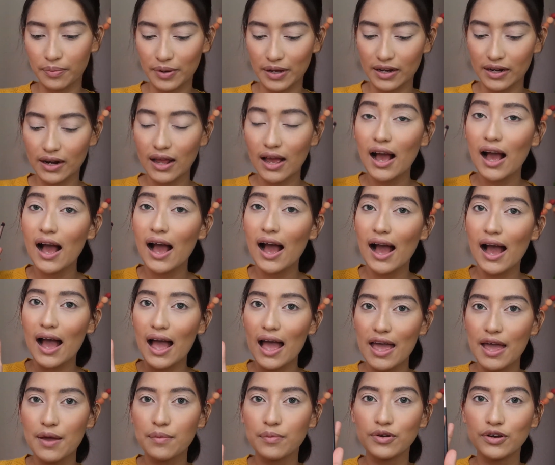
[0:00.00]
But
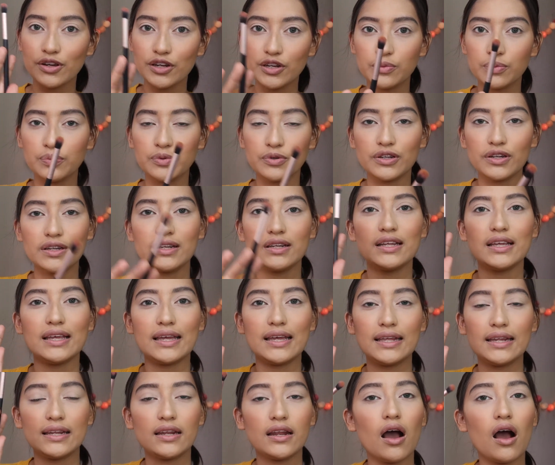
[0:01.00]
I am going to put
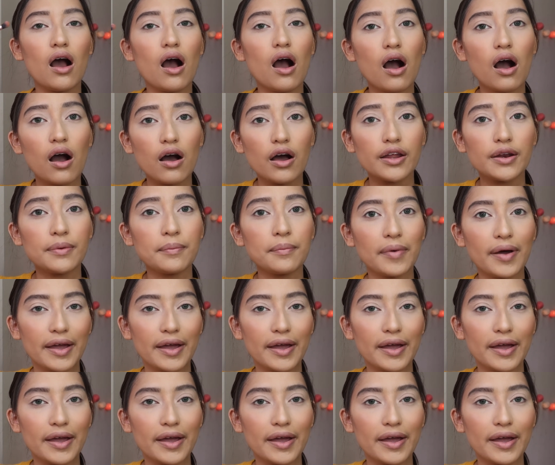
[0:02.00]
it on